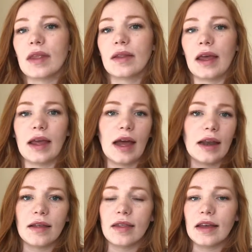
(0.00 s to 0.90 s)
like
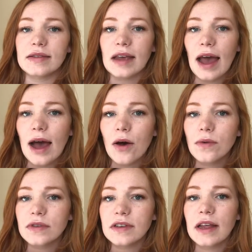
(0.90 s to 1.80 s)
cutting things
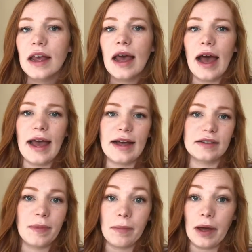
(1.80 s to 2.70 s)
out. I had
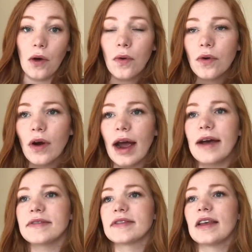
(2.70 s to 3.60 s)
to make my own
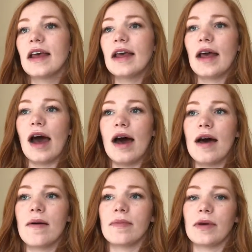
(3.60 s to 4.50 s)
graphs.
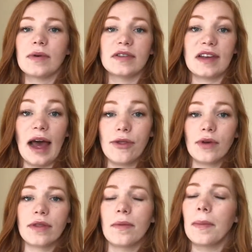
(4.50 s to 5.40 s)
There was
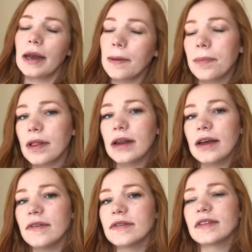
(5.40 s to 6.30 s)
gathering the
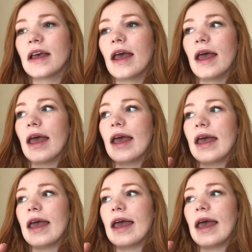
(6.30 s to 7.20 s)
manipulatives.
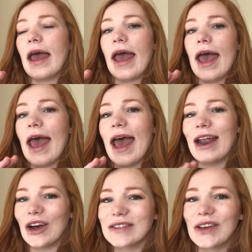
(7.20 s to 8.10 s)

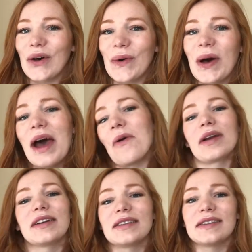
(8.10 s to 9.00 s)
And also, I
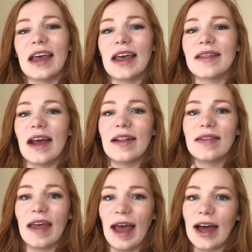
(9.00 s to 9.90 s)
wanted to say that
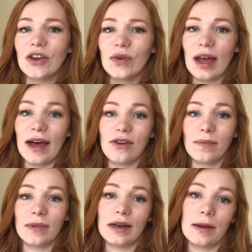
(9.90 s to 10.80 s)
they had you gather
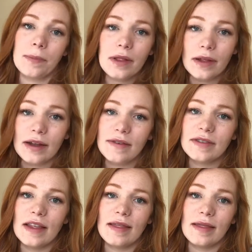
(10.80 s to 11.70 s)

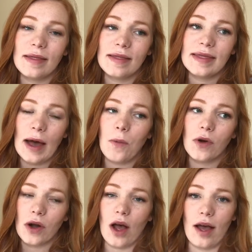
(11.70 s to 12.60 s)
manipulatives that were
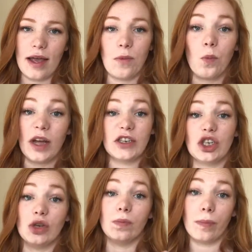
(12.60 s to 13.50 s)
not in what
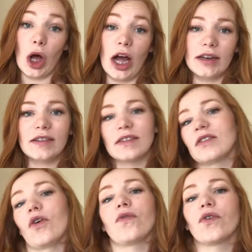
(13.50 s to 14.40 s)
you bought.
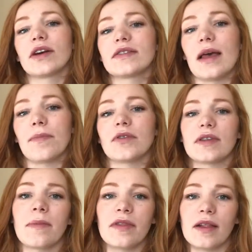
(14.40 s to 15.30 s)
So for example,
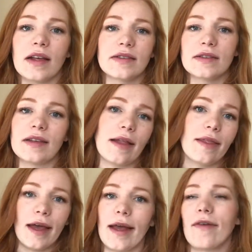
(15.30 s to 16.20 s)
some of the lessons had like